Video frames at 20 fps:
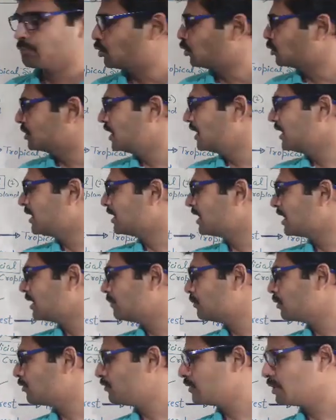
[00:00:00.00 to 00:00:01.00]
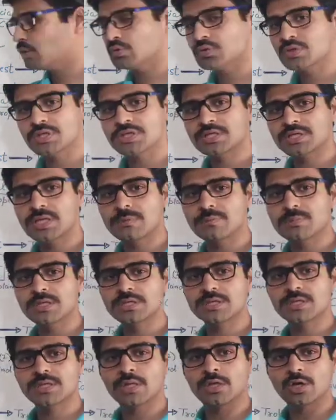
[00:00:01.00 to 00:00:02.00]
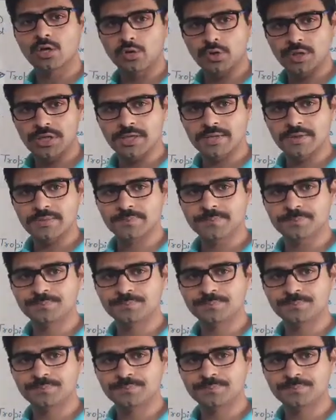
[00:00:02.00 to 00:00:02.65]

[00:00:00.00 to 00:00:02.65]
So that type of ecosystem is lotic.